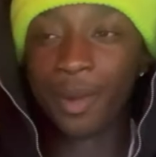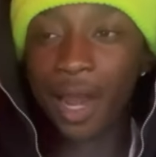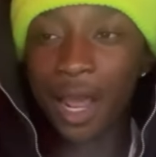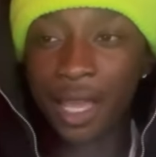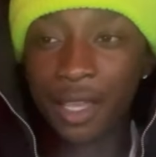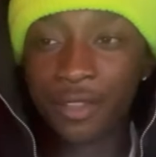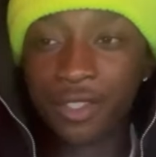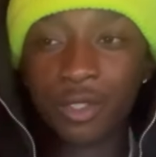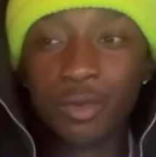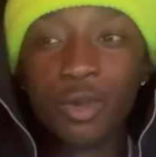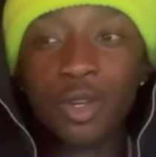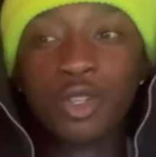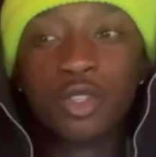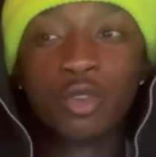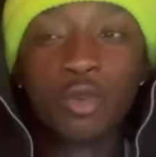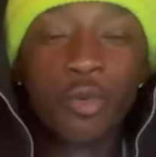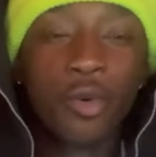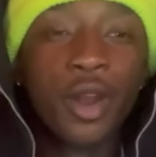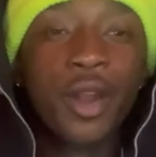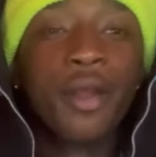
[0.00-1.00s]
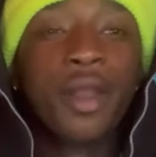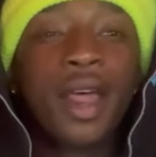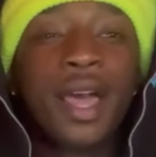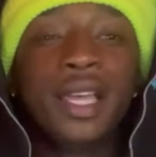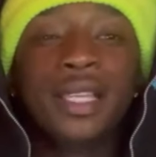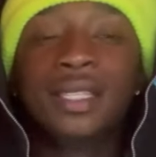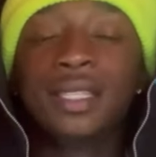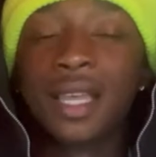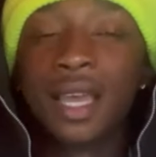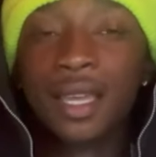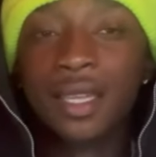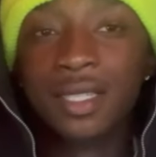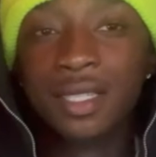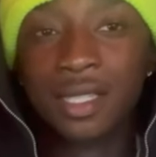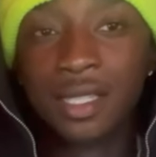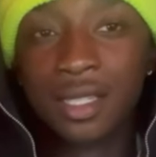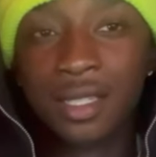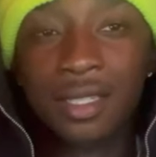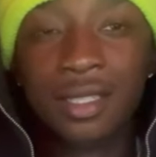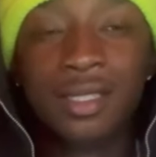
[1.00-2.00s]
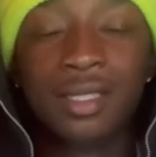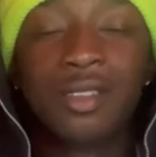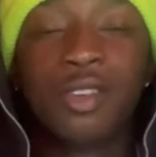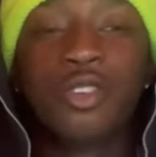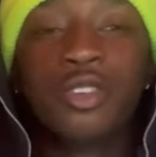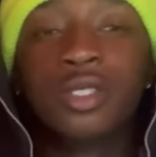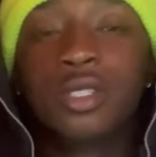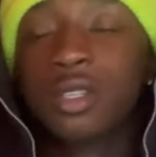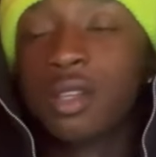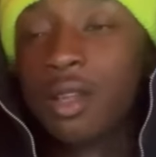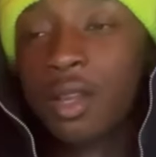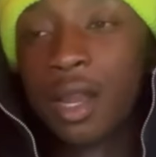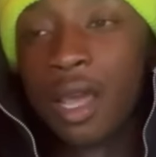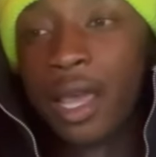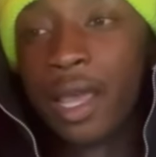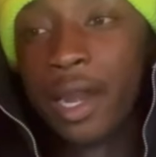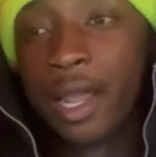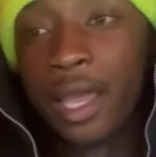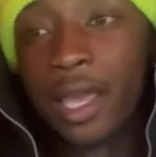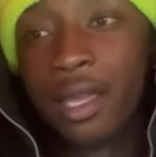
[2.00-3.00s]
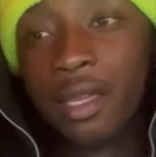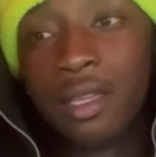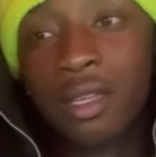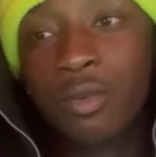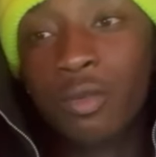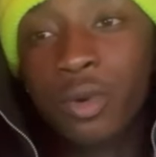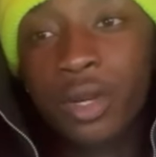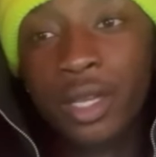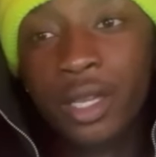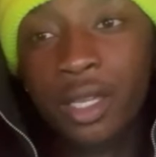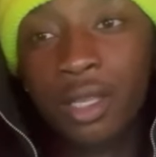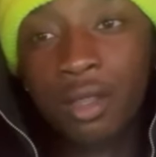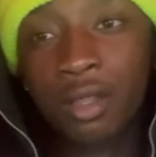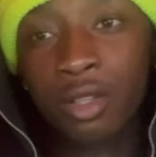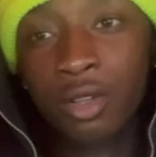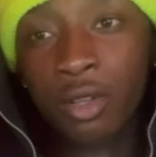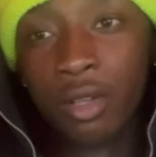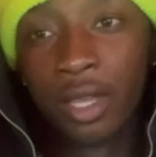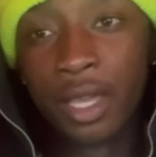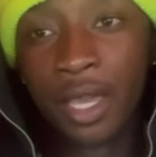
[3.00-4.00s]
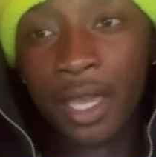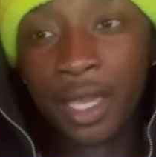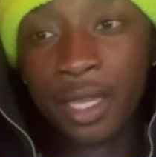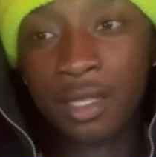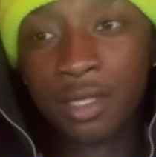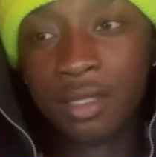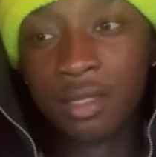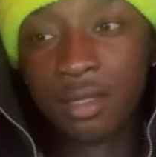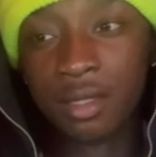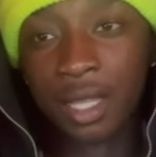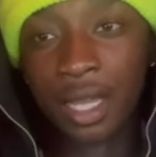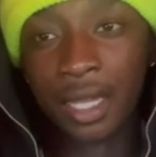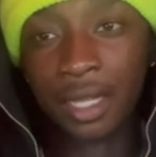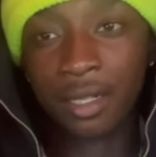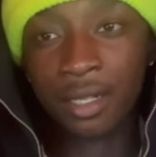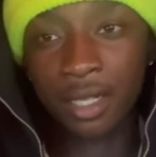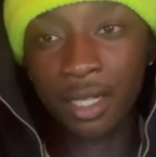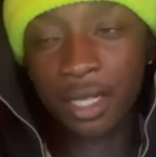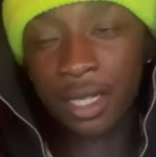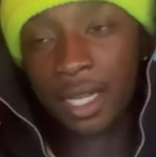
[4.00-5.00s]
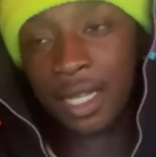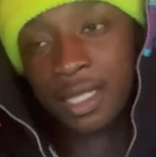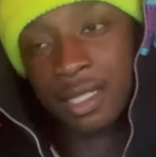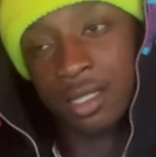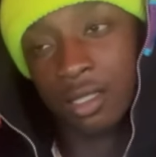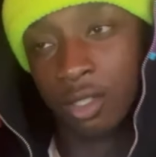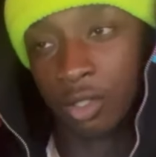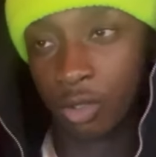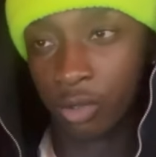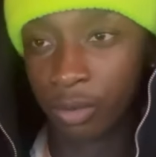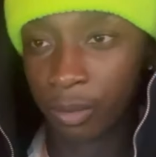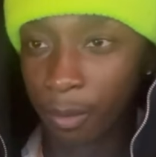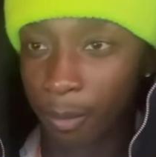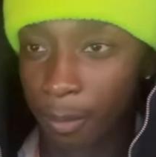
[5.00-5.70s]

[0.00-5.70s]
Like, if she was to wear like tight jeans or something like that, it wouldn't look as like good as it do.